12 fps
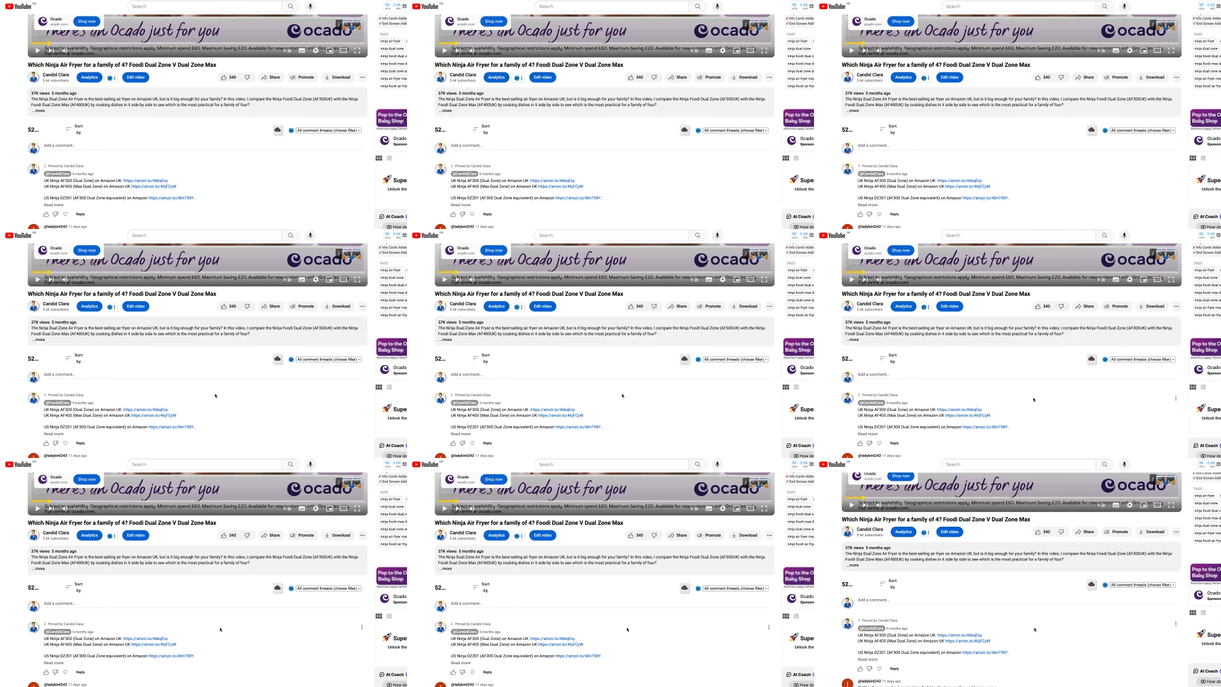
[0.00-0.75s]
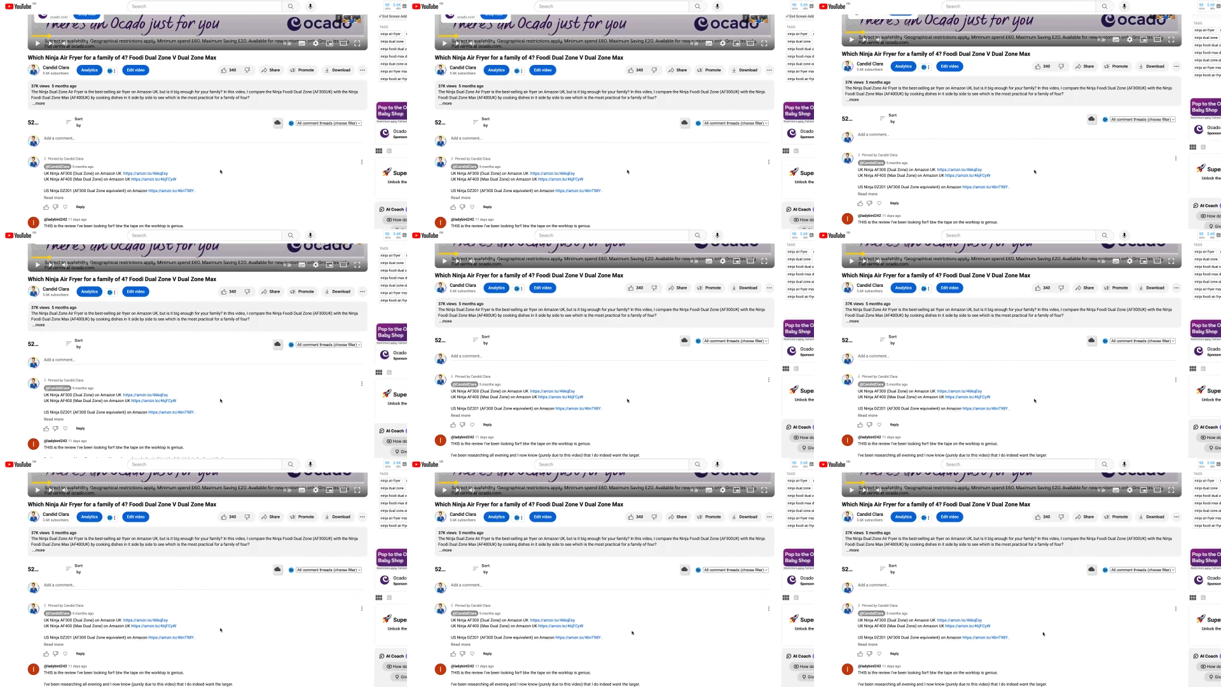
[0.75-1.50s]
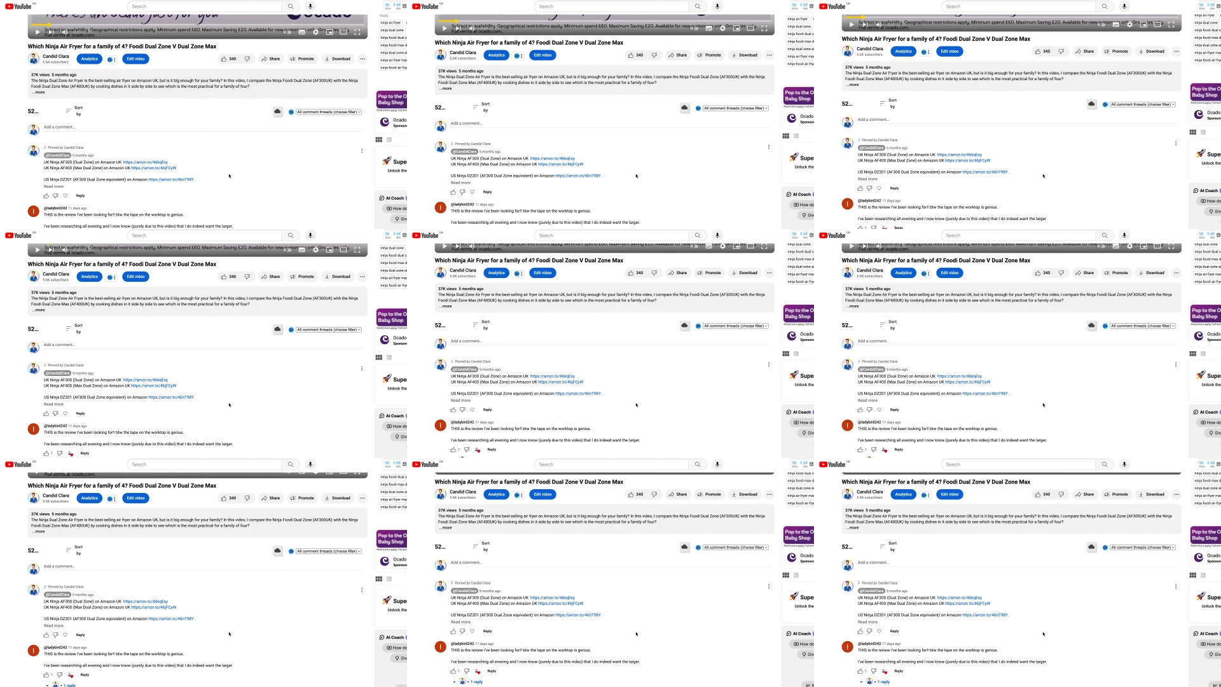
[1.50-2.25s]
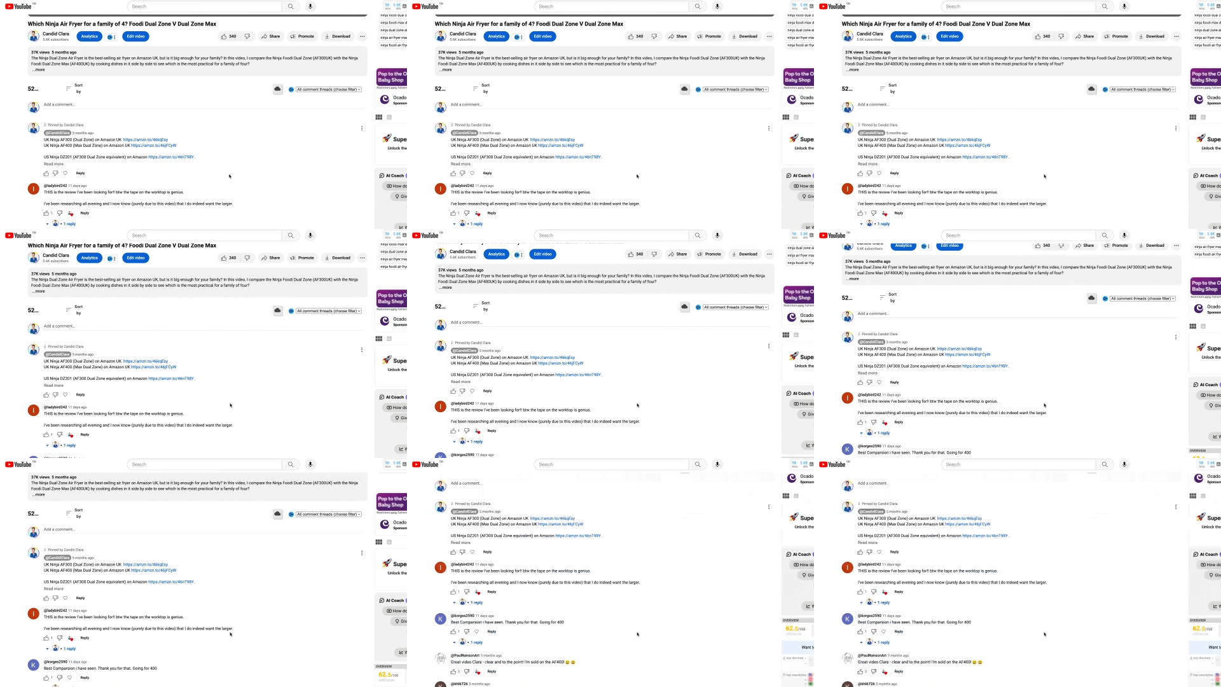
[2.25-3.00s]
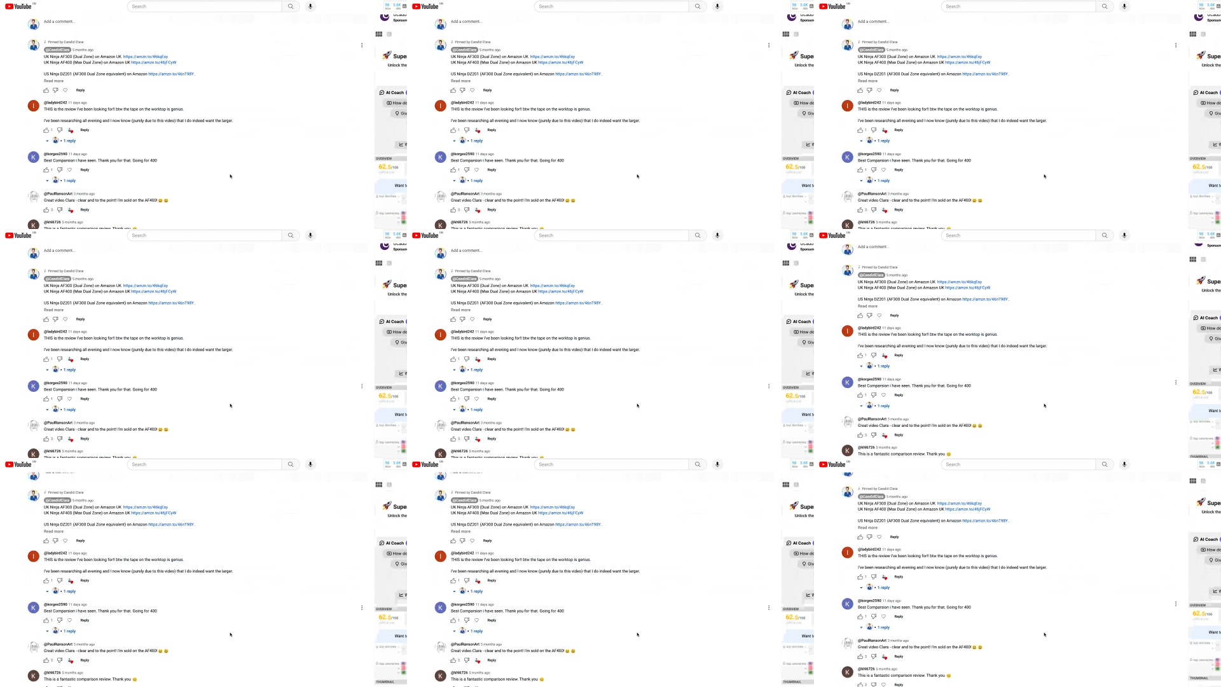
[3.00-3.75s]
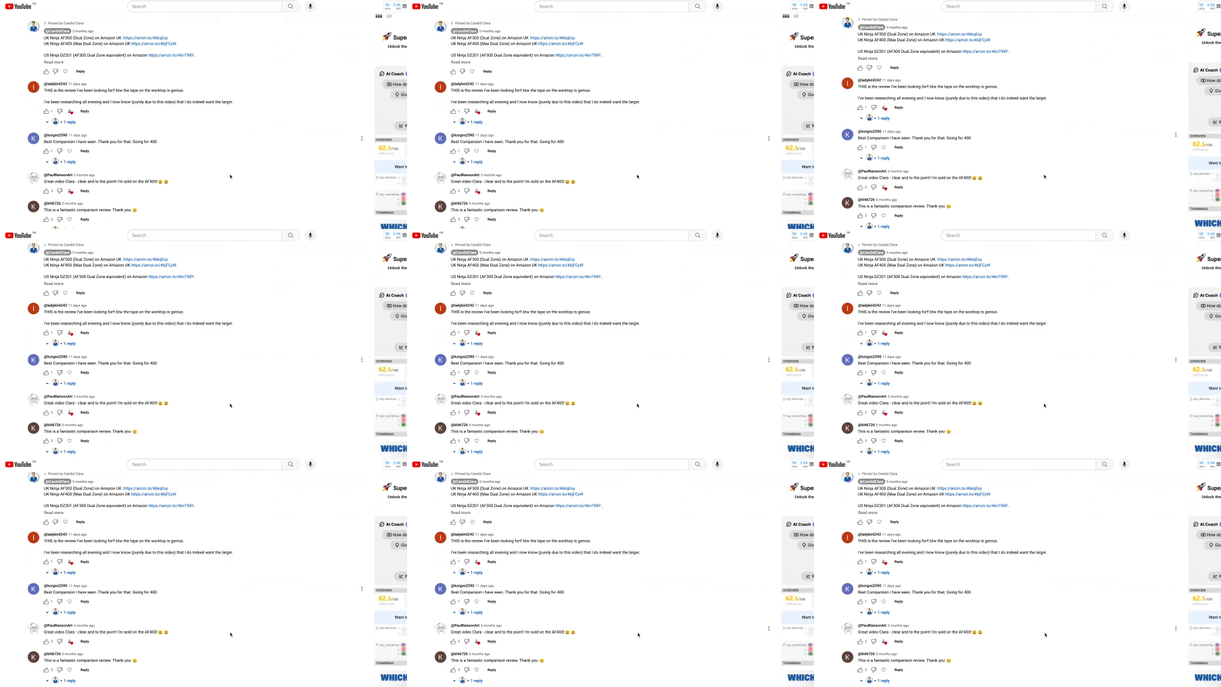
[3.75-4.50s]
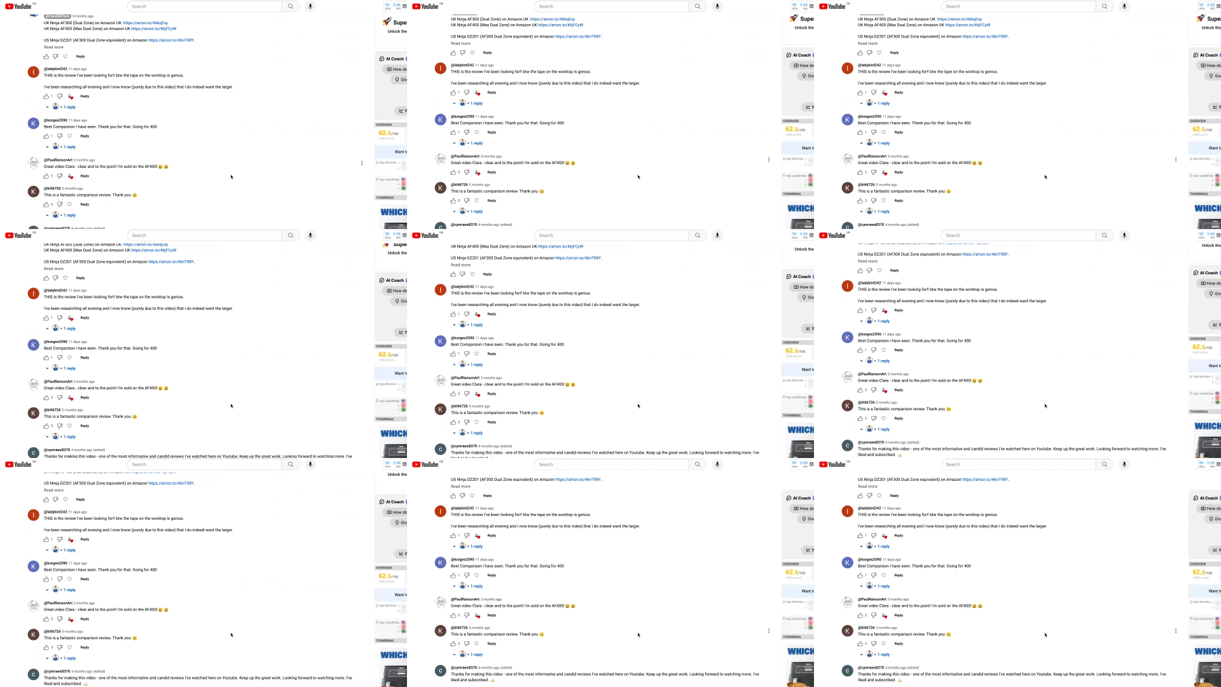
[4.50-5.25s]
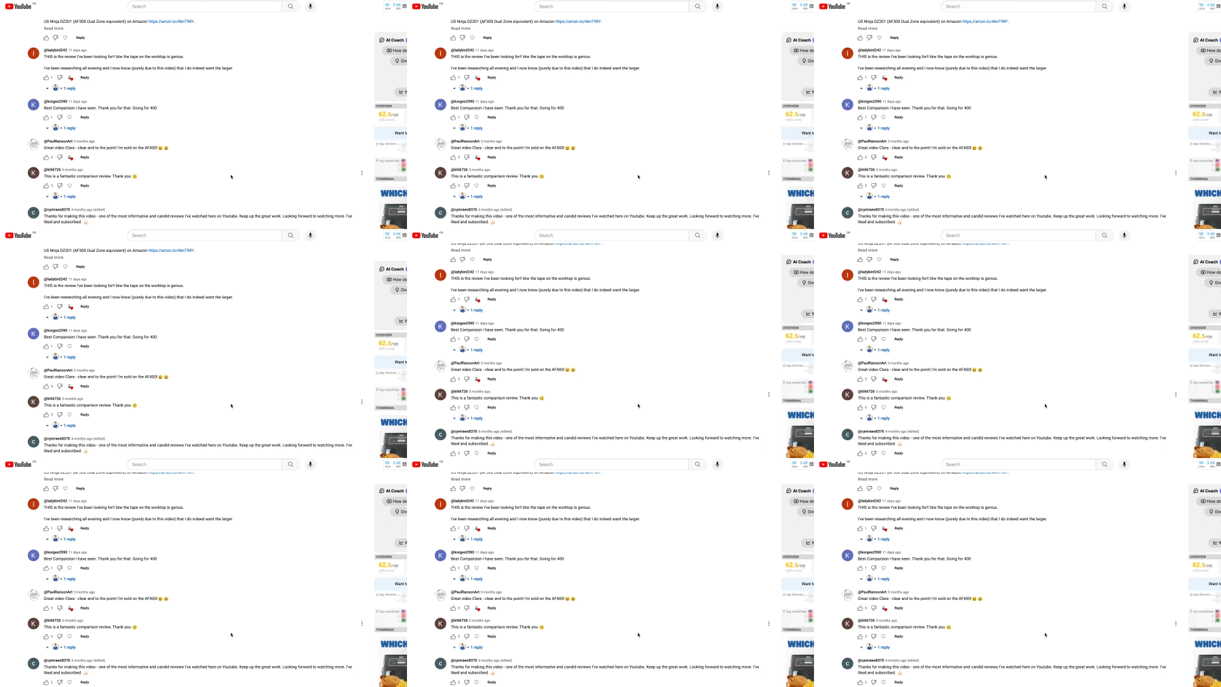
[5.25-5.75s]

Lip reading: Nobody's mouth can be seen.